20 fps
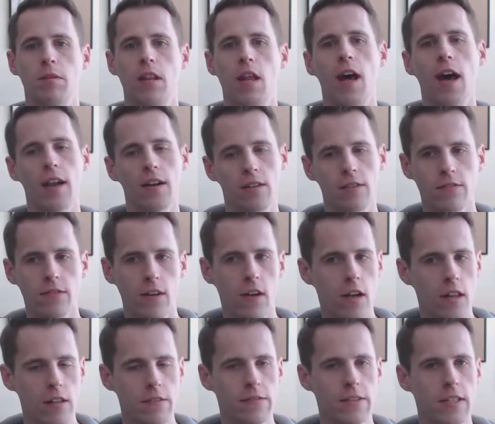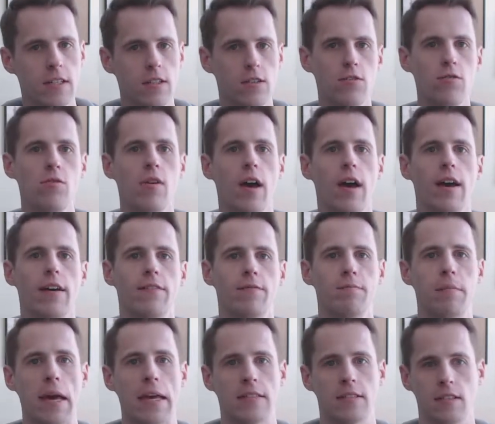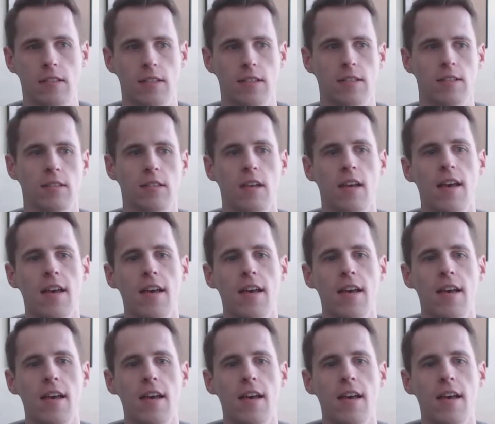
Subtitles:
plot over all of it, you have Basilisk.